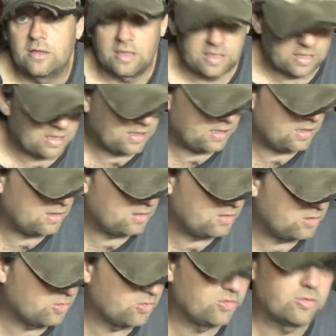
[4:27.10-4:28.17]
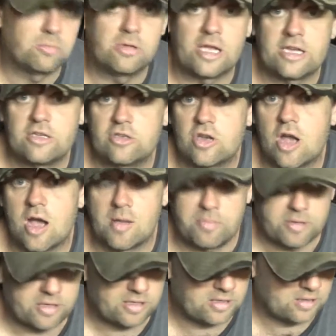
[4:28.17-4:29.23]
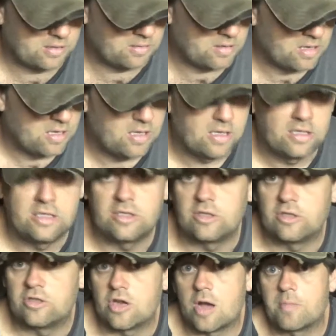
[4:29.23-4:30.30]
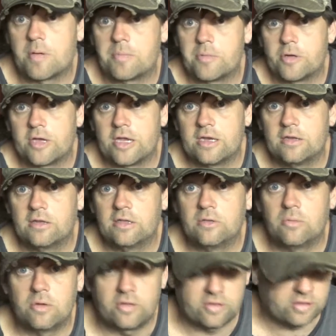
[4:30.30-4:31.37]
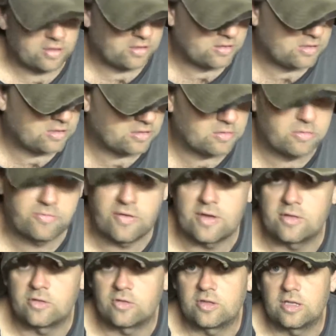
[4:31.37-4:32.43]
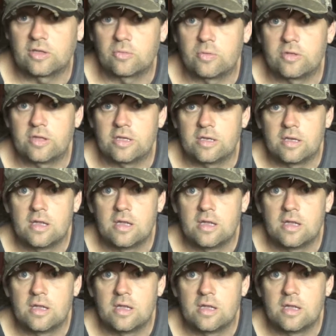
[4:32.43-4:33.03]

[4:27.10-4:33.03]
and doing some light chopping, and you could chop up your kindling with it. You could do feather sticks with it.